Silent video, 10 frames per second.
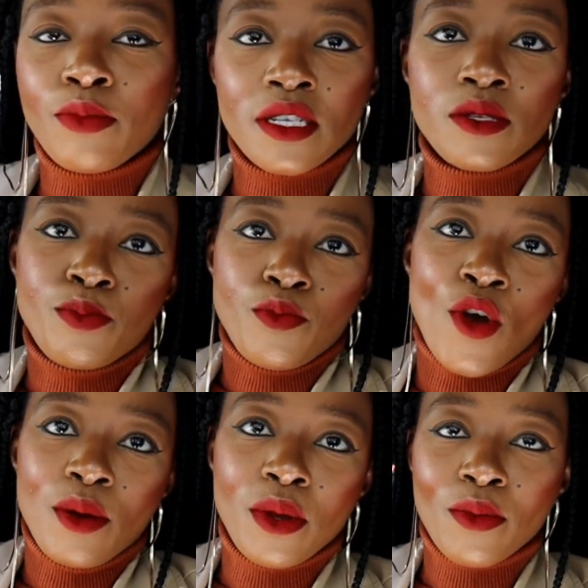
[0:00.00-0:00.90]
but
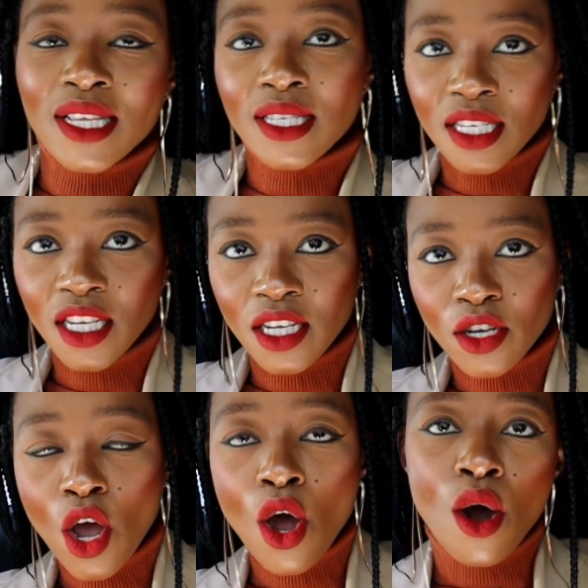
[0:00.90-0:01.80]
when people are searching
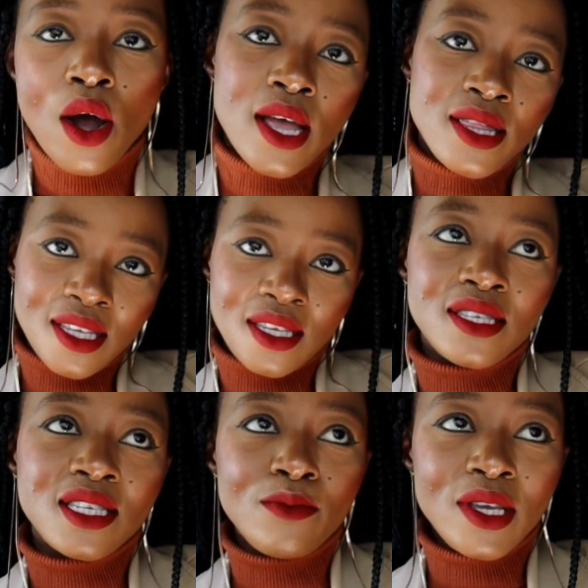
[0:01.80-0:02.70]
it, the
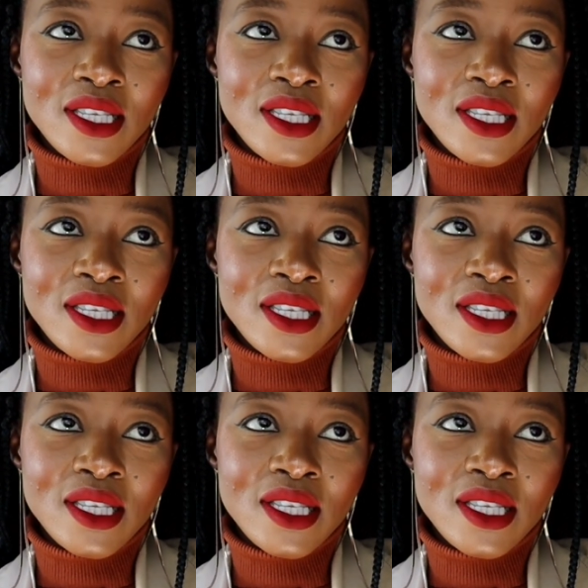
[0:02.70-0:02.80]
system